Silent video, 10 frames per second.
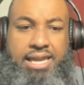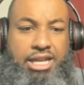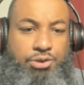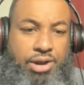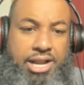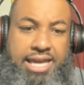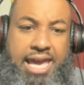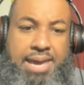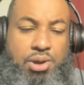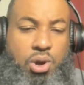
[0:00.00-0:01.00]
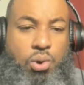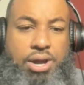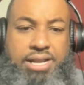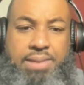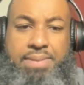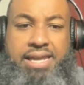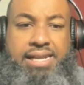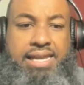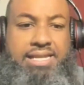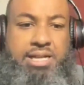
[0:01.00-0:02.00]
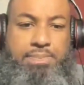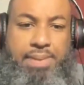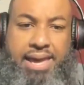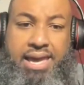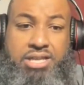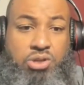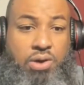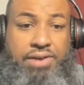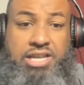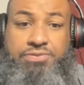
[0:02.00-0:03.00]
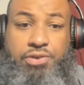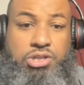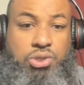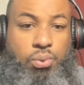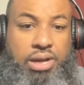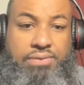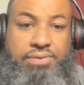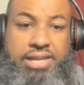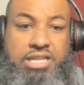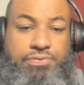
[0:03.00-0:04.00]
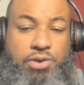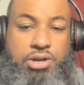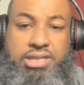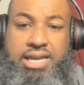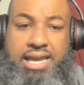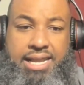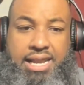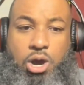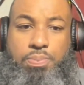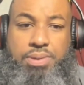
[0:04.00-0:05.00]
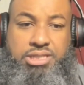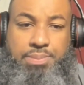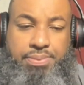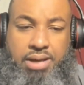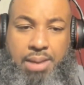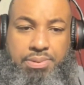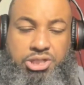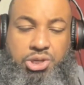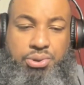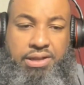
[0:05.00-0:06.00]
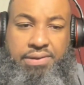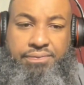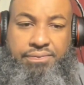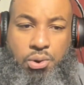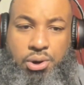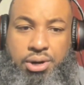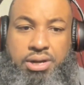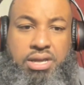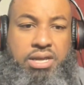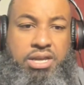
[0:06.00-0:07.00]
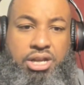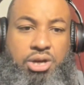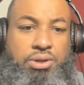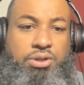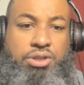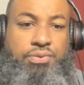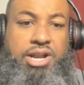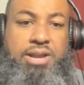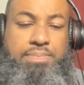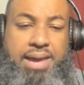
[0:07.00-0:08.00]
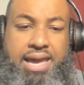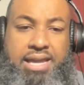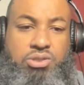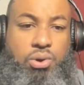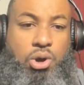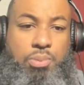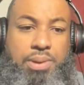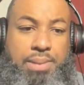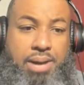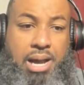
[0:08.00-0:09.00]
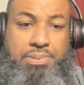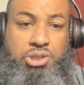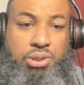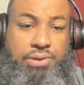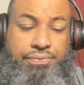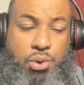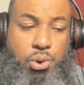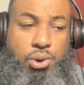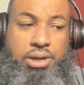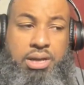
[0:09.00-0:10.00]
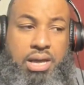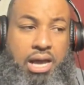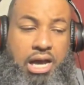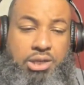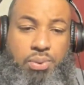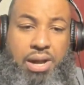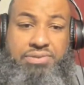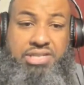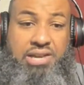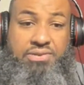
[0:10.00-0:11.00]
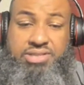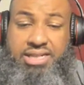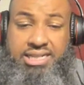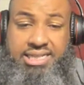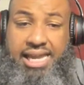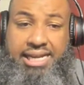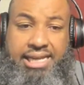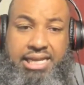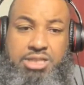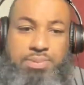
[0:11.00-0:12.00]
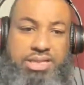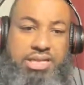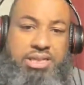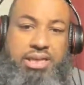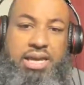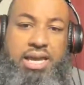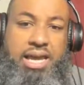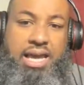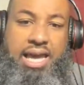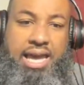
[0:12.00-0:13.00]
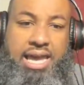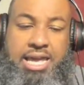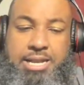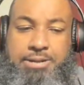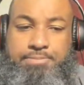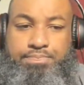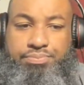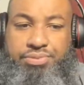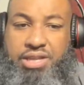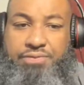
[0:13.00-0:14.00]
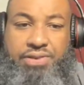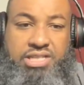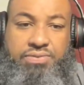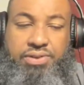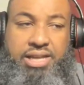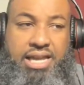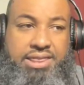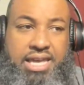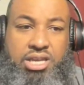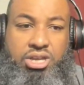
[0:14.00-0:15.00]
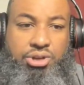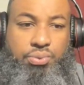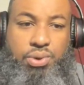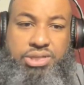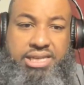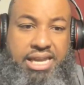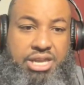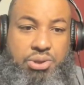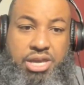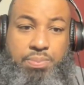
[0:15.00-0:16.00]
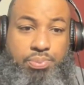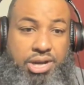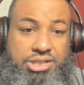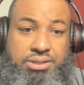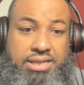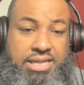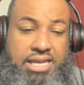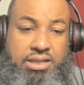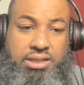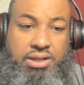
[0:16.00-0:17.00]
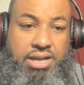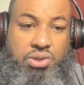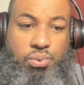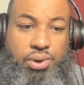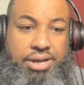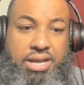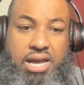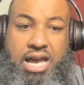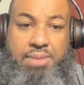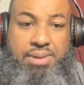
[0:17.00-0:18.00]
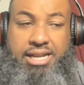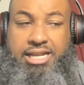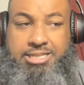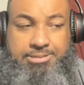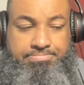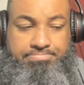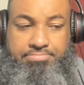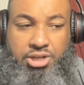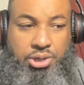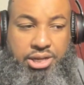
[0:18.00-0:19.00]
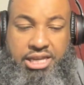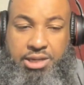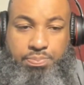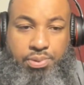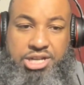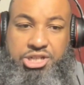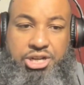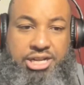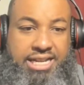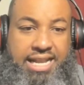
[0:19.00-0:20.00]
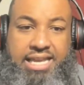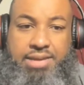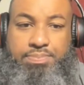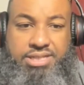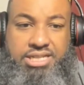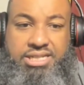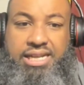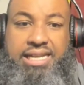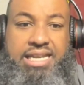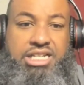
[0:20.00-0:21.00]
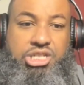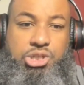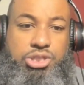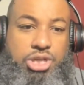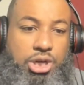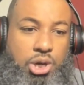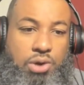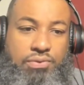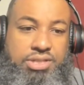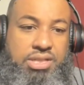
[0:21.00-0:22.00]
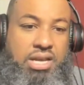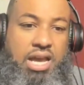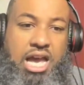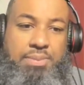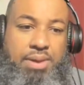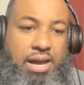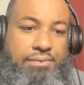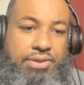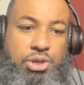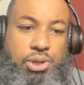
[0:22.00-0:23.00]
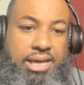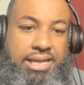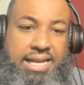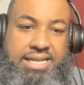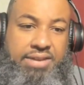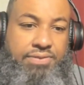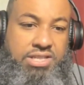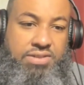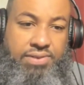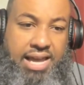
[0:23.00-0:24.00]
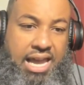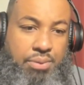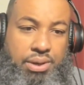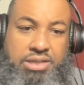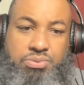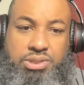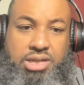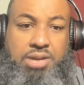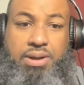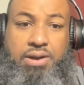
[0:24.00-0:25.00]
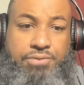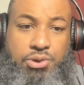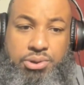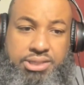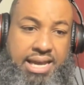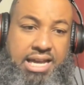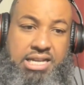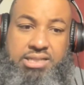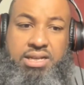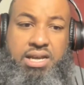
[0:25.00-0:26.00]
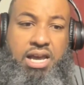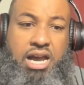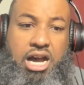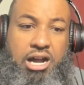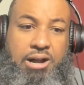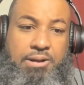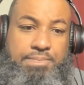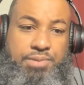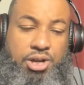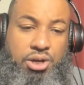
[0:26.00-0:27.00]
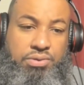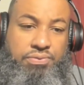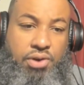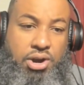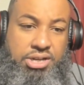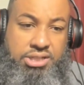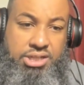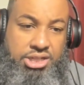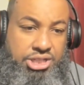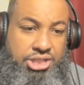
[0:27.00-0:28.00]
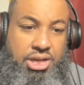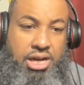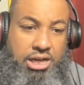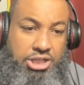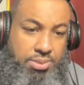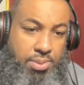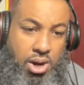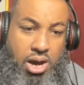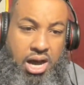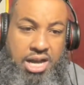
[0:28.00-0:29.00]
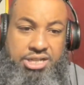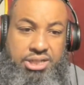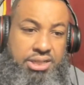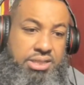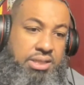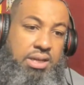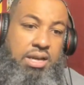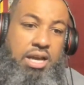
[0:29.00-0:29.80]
get the running game going that may lead to the pass, or vice versa, whatever leads first, and it opens up an opportunity for the running backs, or open up opportunity for the wide receivers and the tight ends potentially. And defensively, I think once again you get pressure. I think another one, I mean, that's they get the pressure, then that could potentially lead to turnovers. I mean, obviously, you look at that defensive line, as we talked about a few of those guys, as far as Jamal Hodges,